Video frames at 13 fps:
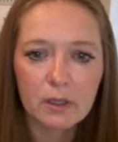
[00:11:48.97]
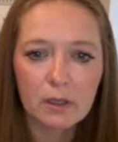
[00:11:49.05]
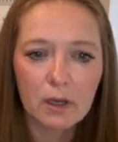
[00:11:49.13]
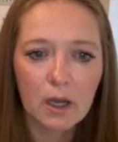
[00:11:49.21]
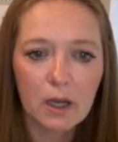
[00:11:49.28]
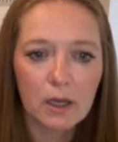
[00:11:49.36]

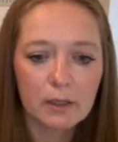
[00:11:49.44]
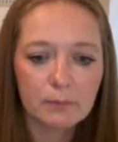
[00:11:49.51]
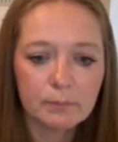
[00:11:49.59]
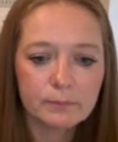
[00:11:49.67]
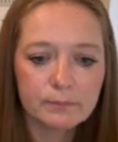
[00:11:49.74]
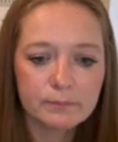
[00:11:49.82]

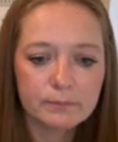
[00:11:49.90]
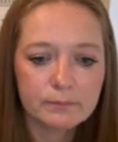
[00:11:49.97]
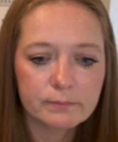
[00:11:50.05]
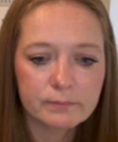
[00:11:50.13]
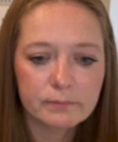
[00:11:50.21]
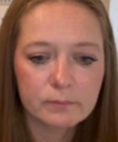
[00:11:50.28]
Um,
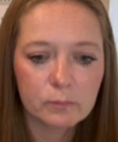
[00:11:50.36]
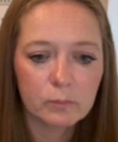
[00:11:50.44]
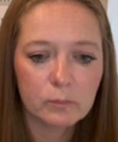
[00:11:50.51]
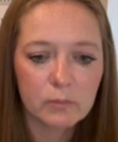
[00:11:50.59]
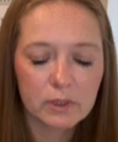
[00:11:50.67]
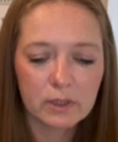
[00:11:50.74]

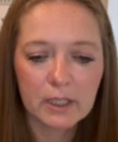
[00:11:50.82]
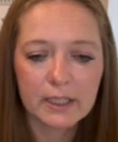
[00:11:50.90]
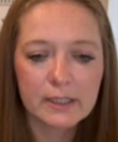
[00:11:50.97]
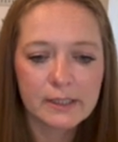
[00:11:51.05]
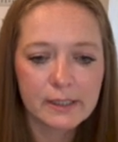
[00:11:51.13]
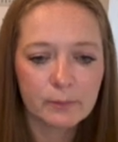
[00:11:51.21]
like
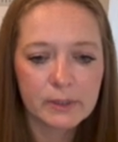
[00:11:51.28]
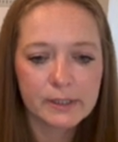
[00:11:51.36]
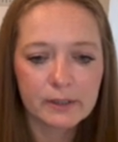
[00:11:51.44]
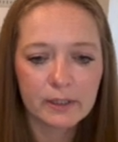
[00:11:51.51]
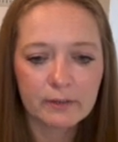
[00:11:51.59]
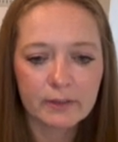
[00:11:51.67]
I said, we
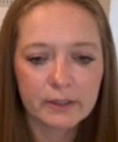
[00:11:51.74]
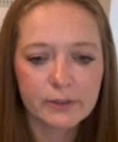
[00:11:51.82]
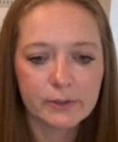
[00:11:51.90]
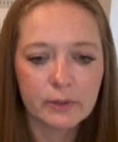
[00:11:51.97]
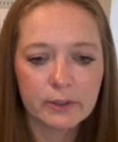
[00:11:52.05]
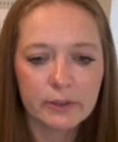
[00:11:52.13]
still have that
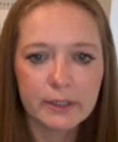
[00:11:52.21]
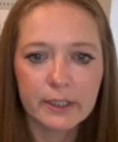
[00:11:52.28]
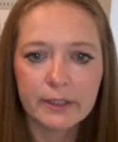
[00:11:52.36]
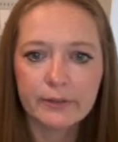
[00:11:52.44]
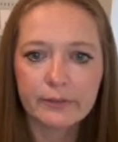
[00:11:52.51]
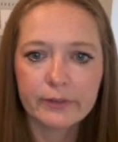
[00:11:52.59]

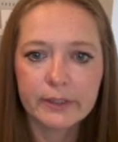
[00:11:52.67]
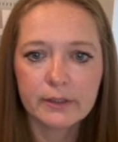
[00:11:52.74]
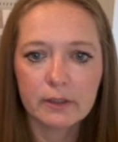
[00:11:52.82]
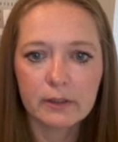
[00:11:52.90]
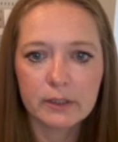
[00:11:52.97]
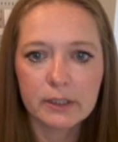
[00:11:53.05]

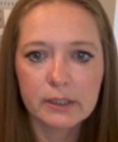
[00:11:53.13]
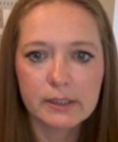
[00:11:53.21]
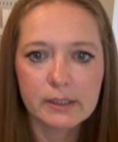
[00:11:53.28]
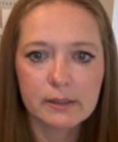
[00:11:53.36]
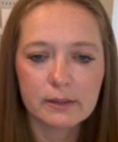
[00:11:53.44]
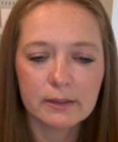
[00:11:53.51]
$283
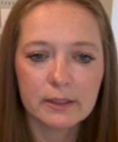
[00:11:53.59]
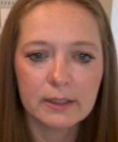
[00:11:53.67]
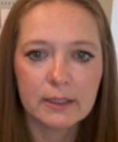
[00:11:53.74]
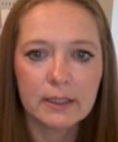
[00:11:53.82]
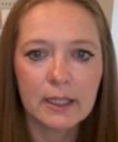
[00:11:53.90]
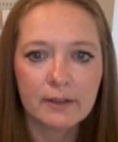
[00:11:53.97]

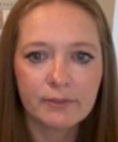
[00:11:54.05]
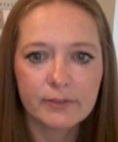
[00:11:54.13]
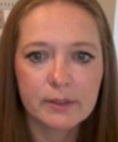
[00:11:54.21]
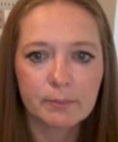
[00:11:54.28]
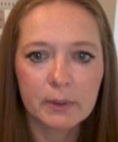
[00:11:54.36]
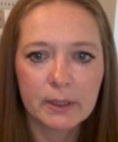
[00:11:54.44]
left
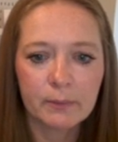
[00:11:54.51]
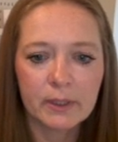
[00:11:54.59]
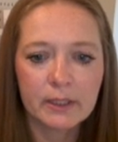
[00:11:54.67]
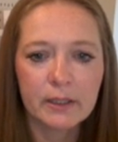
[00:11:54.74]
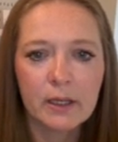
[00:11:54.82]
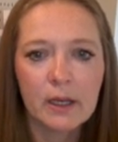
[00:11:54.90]
to play
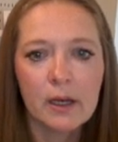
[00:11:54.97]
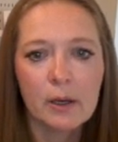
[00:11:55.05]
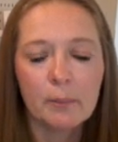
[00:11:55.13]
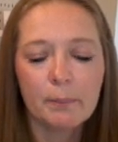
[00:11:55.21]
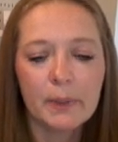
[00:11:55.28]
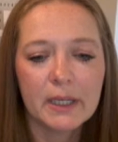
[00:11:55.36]
with,
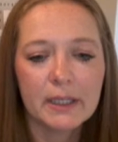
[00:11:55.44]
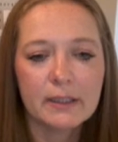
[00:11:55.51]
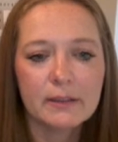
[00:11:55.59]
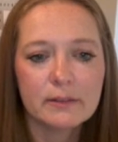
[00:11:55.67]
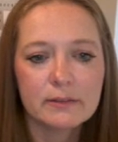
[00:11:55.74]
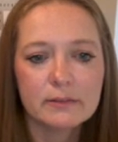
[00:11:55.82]
but
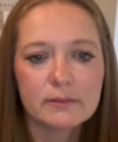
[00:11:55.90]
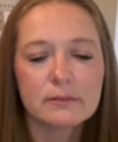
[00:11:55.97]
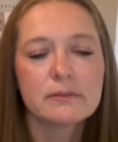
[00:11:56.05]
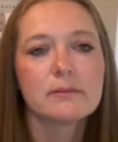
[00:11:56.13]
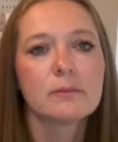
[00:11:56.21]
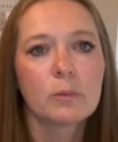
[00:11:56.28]

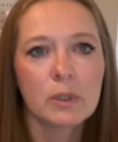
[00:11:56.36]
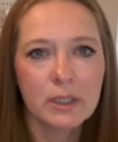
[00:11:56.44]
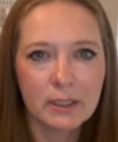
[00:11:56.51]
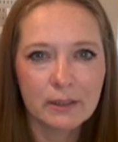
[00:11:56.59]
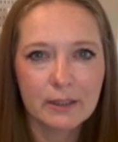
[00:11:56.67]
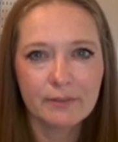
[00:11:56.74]
we're
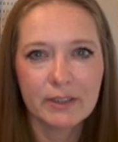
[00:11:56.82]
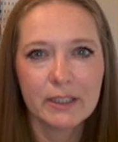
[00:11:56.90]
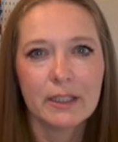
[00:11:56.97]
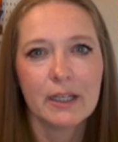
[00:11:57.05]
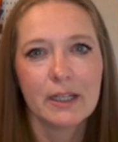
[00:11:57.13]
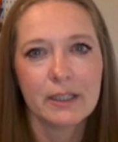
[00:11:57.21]
gonna leave
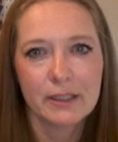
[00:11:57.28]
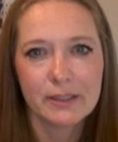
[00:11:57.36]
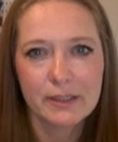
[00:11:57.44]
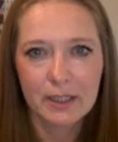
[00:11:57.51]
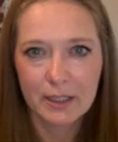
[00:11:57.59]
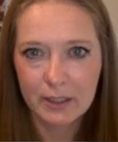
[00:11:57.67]
it
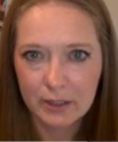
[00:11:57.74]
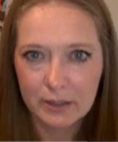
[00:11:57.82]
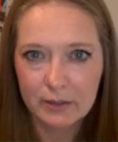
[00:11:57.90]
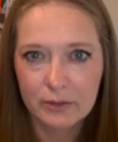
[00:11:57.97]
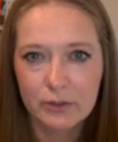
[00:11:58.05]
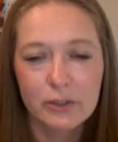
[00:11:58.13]
as
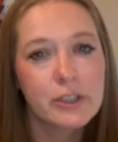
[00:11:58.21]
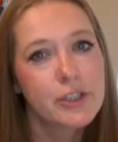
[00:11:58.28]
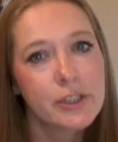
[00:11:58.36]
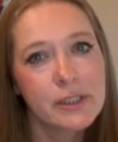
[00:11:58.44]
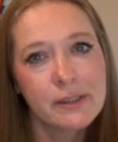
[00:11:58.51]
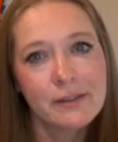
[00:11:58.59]
a
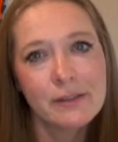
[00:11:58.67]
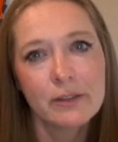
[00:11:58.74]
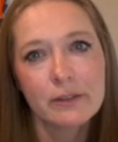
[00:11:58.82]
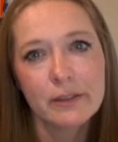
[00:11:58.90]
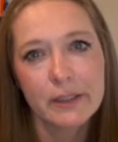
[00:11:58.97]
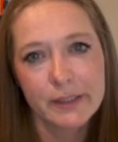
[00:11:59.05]
cushion
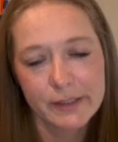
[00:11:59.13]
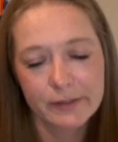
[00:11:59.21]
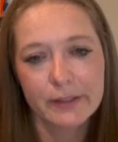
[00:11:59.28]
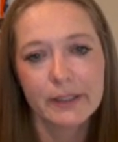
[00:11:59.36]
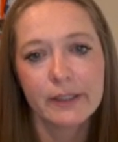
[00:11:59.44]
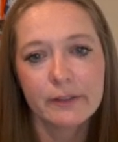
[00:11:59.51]
until
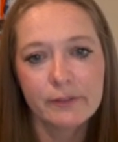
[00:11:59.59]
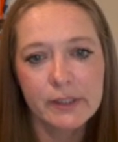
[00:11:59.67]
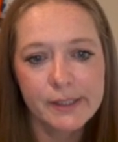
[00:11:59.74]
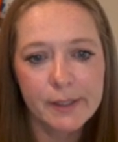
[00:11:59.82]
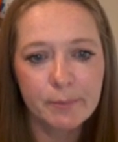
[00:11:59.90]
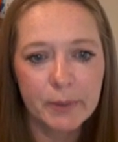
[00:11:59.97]
the end of
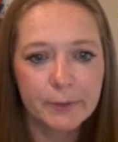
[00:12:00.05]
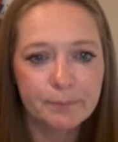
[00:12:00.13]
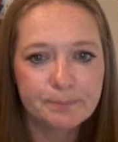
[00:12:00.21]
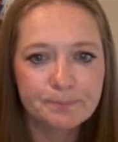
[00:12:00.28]
December.